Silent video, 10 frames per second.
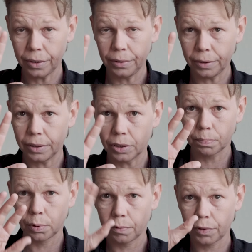like
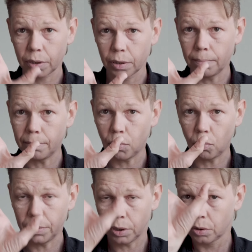perfect
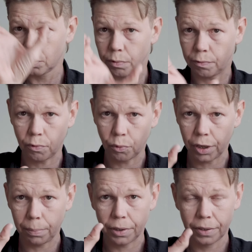moment to
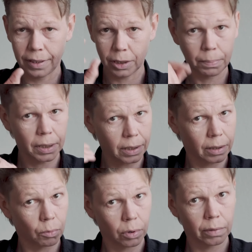frame it. That's part of
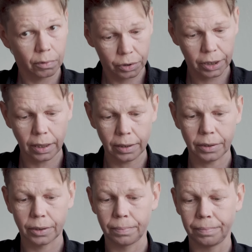the wonderful
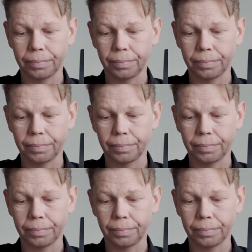challenge.